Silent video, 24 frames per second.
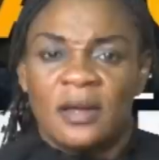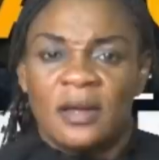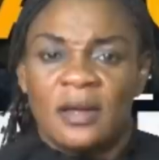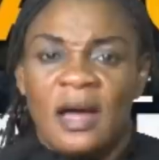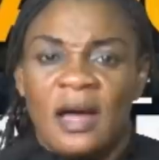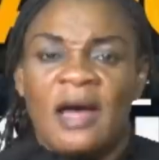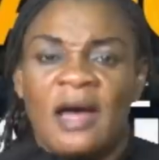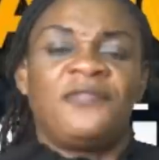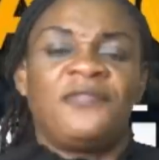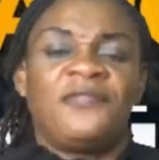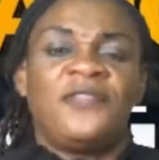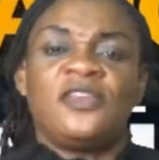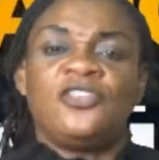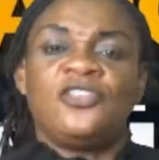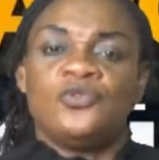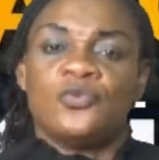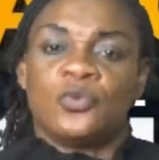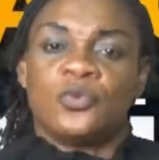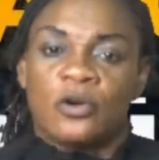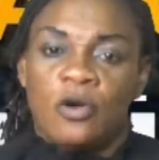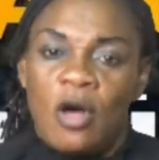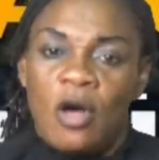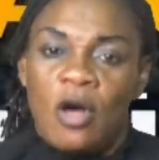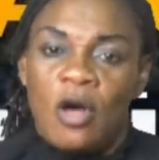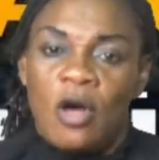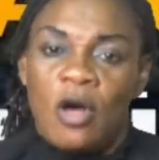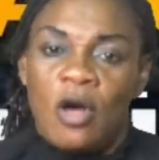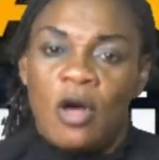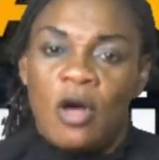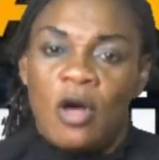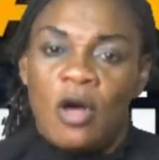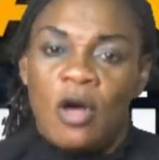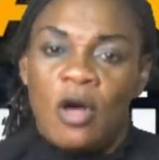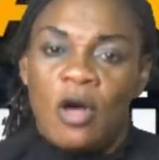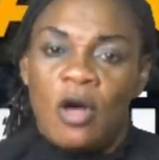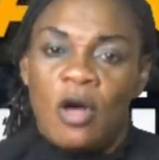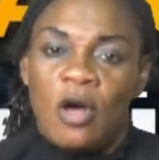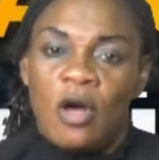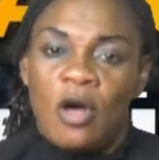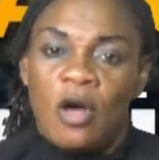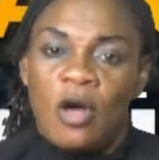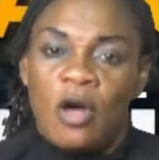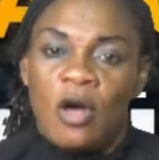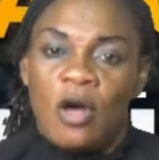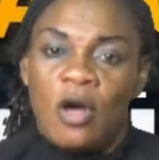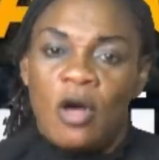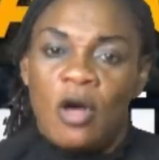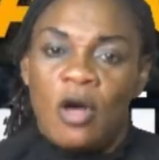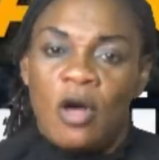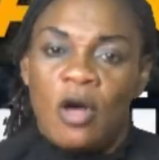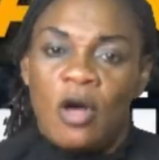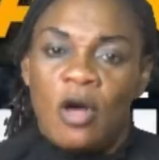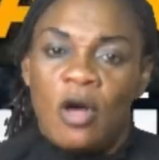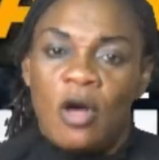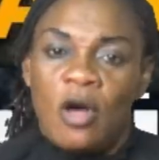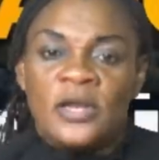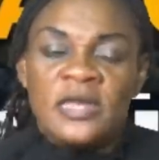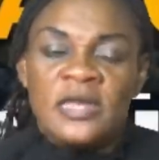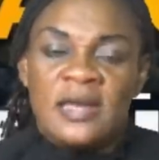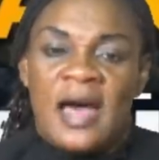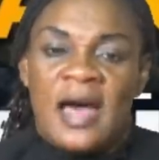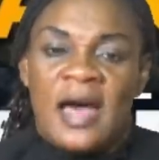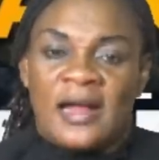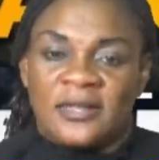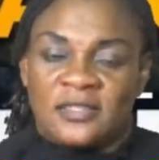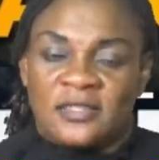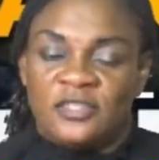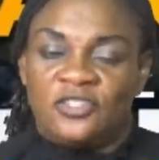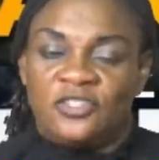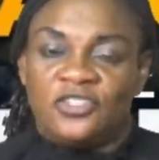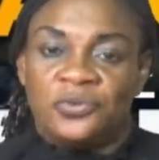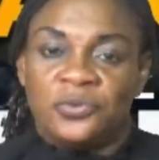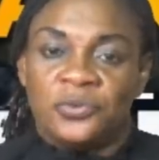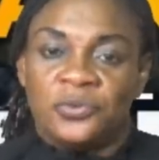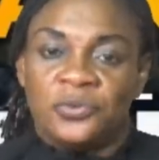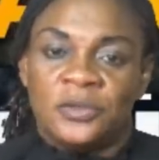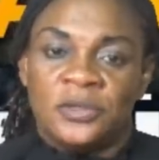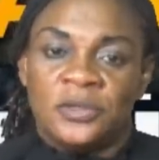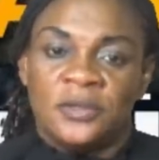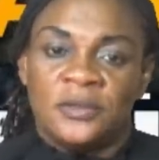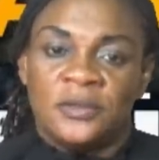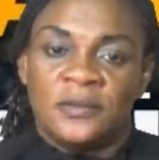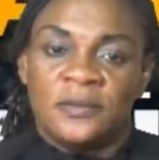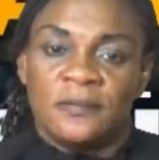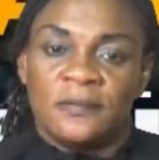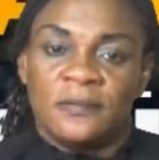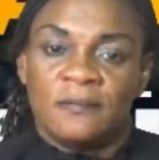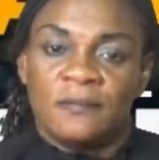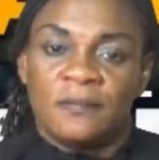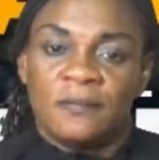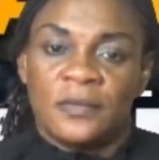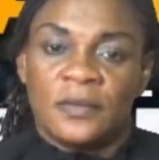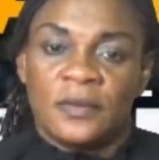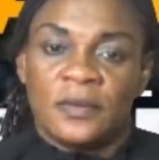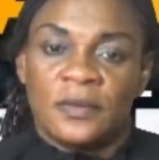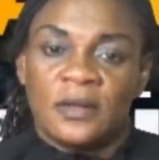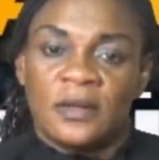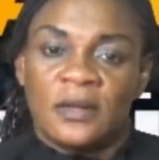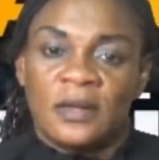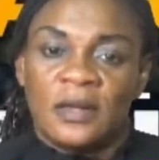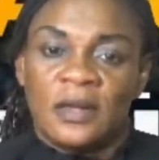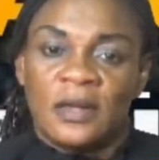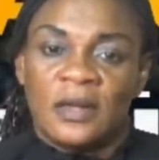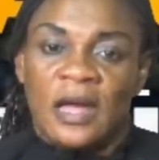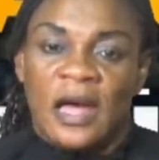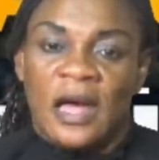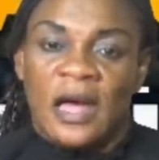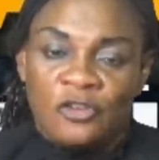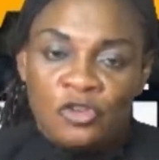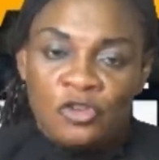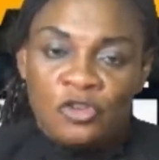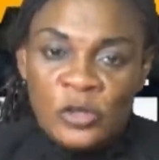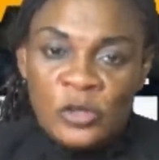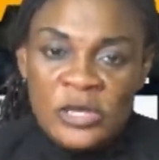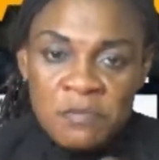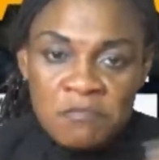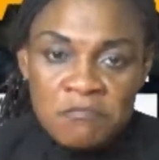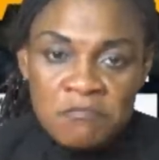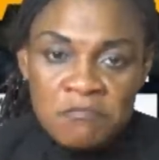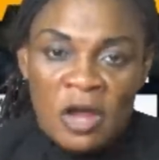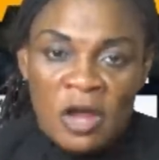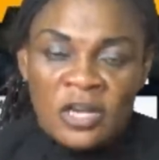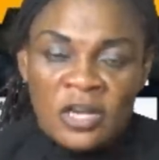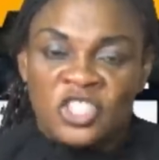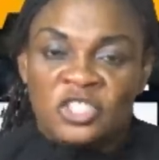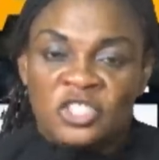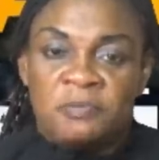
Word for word: And then you come now with the big bully attitude and you demolish